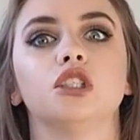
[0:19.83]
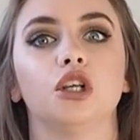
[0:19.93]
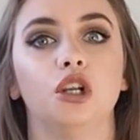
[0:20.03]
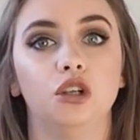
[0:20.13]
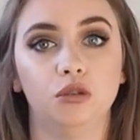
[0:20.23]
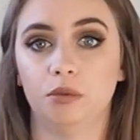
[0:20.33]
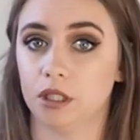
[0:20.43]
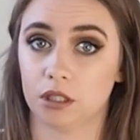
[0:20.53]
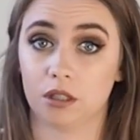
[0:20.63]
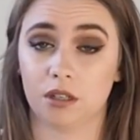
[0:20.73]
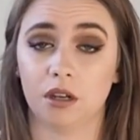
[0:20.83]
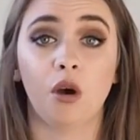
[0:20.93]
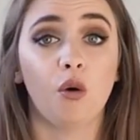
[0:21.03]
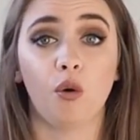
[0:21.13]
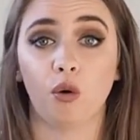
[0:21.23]
Louboutin
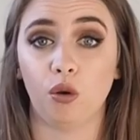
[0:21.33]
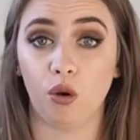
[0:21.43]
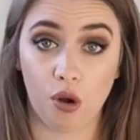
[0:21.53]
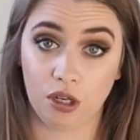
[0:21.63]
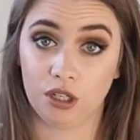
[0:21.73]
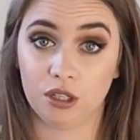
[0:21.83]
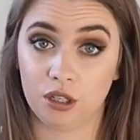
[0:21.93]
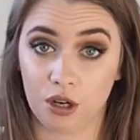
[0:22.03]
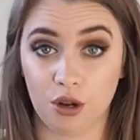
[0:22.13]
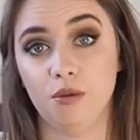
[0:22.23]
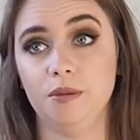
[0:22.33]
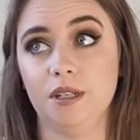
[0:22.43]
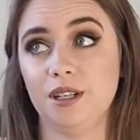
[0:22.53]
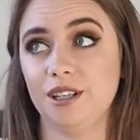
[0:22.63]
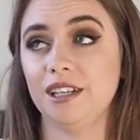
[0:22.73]
or not
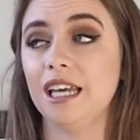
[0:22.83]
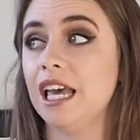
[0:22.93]
Louboutin.